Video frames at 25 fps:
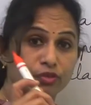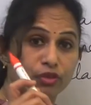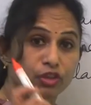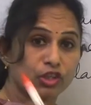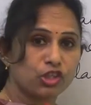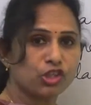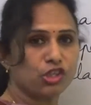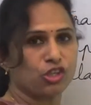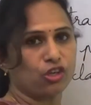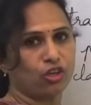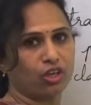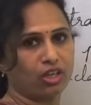for
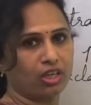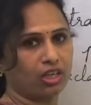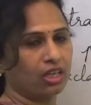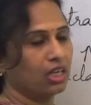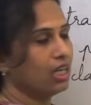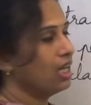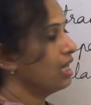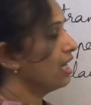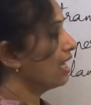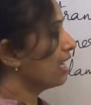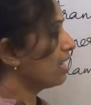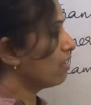sure.
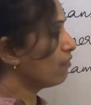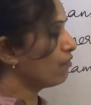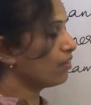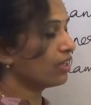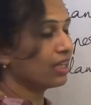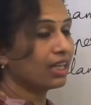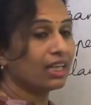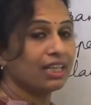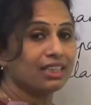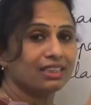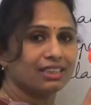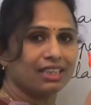If
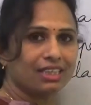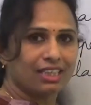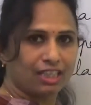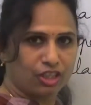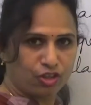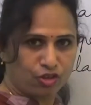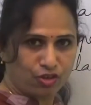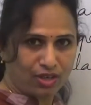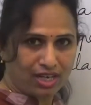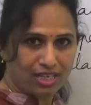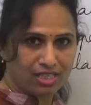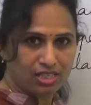it is an
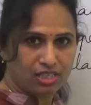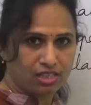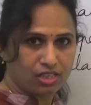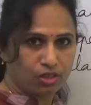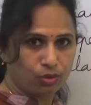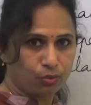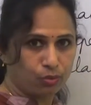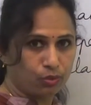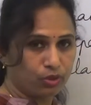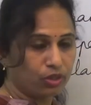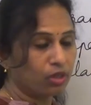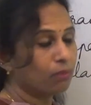
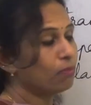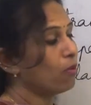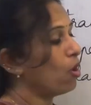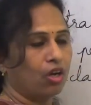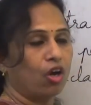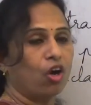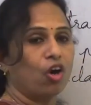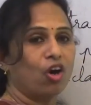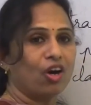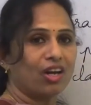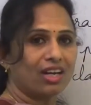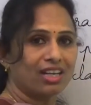intransitive verb,
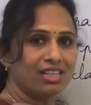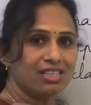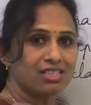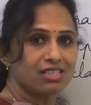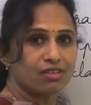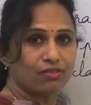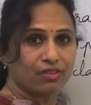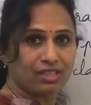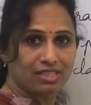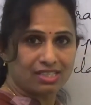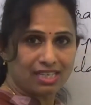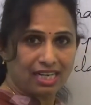or else
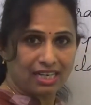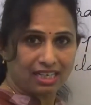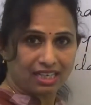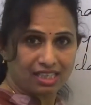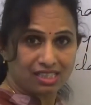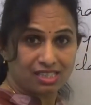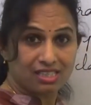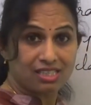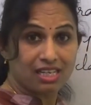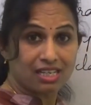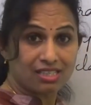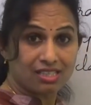if the
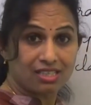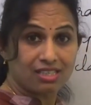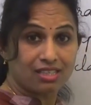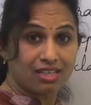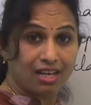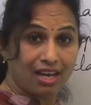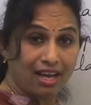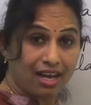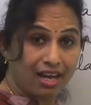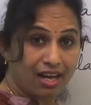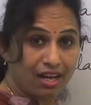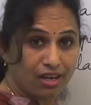sentence doesn't
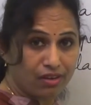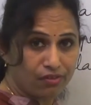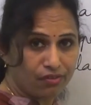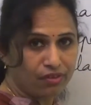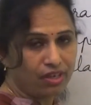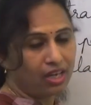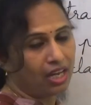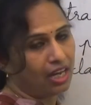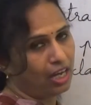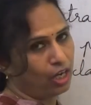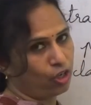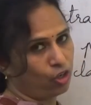
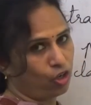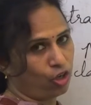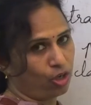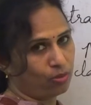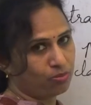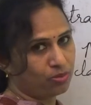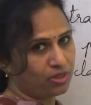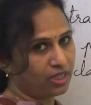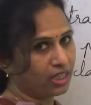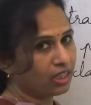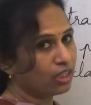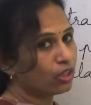have an
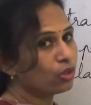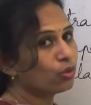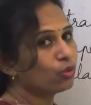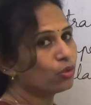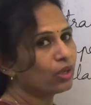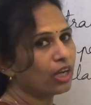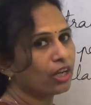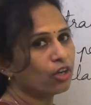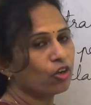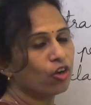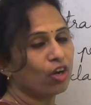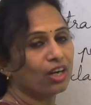object, you
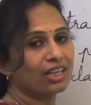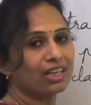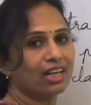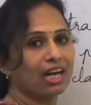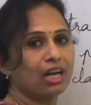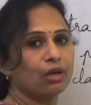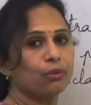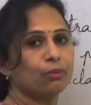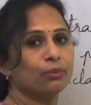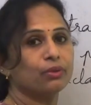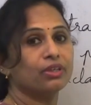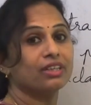cannot
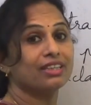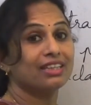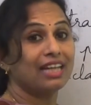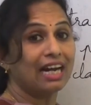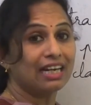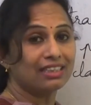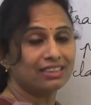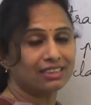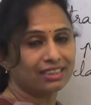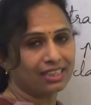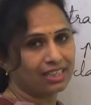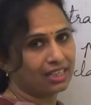convert
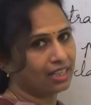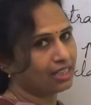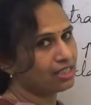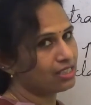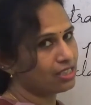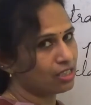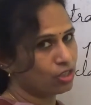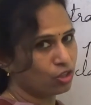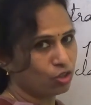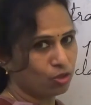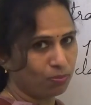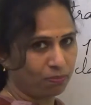that
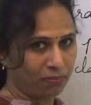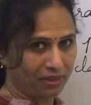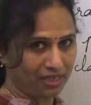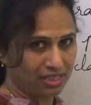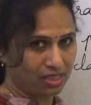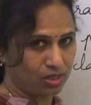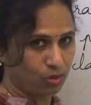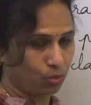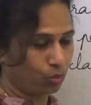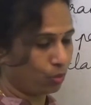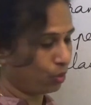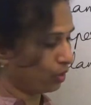sentence into
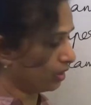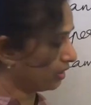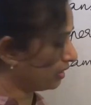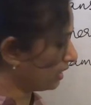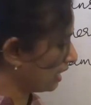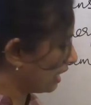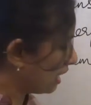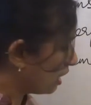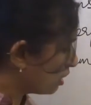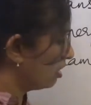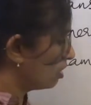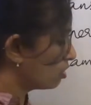passive
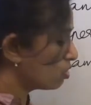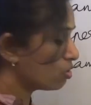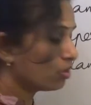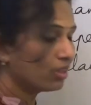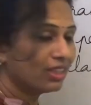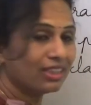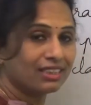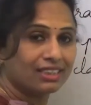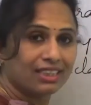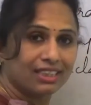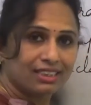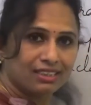voice. So
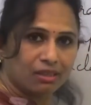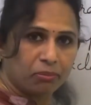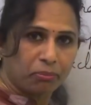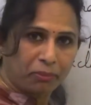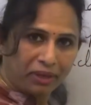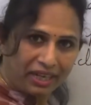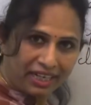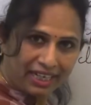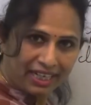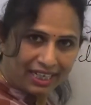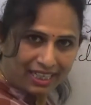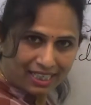this is a
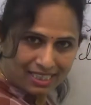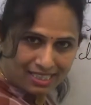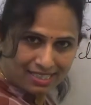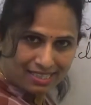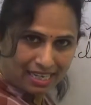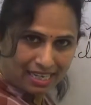meaningless